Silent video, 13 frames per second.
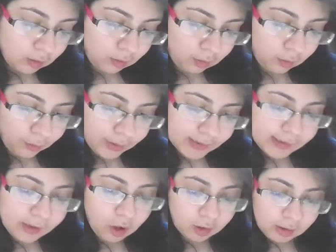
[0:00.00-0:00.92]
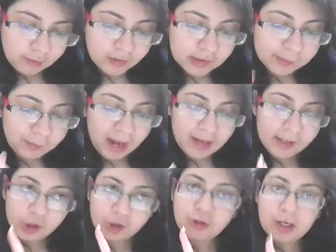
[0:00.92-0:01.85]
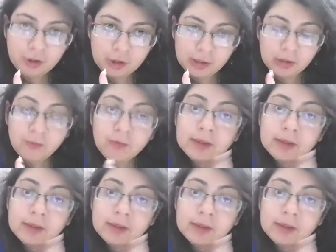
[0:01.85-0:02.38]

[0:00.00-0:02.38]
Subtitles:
Who is the author of the Spanish tragedy?